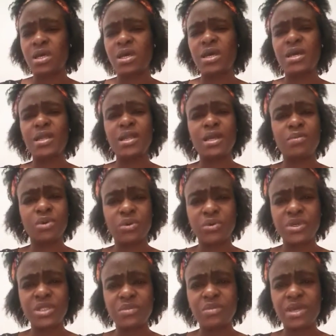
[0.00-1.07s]
and
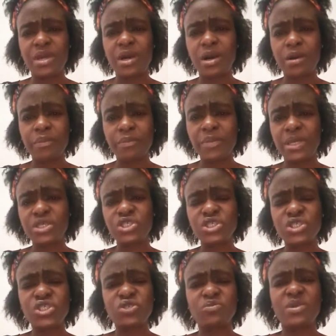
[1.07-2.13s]
liberate me. Help me,
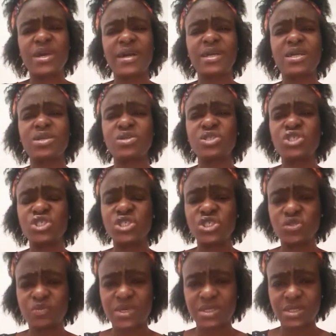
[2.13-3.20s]
change me. I cannot
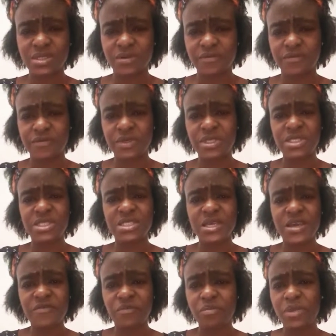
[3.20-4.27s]
change myself.
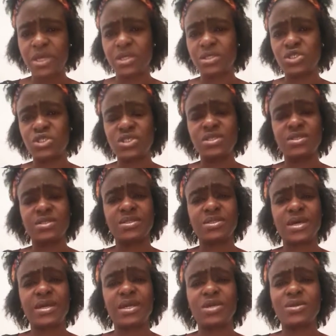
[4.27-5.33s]
Save me, Jesus.
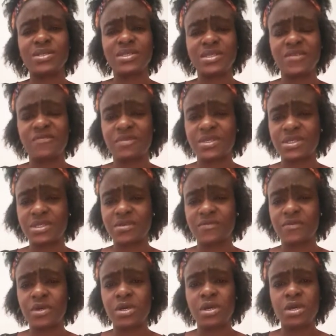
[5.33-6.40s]
I cannot save myself.
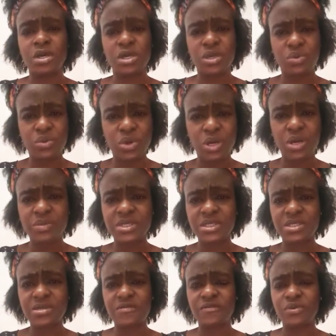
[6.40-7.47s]
He will come and
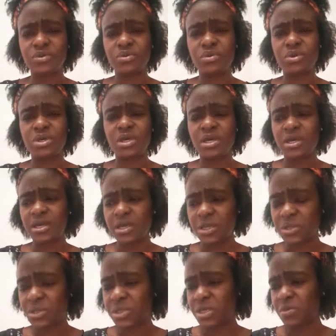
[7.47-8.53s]
save you in
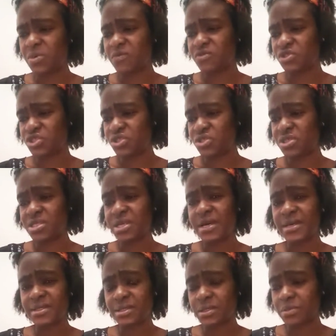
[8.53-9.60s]
the name of Jesus. He
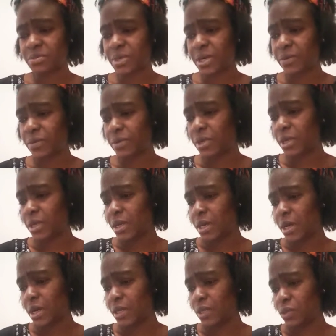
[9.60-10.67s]
has the power.
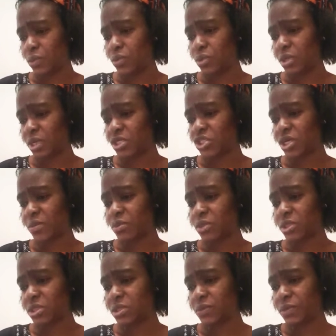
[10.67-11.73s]
Hallelujah. Chapter
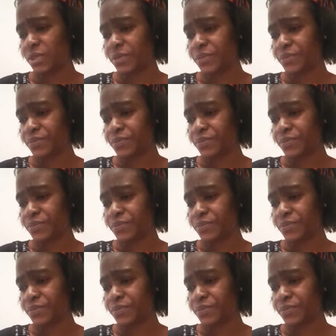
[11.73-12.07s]
3.